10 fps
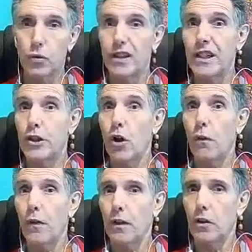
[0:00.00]

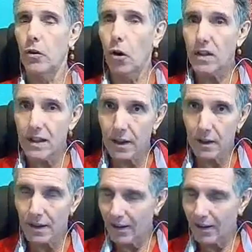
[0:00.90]
detoxify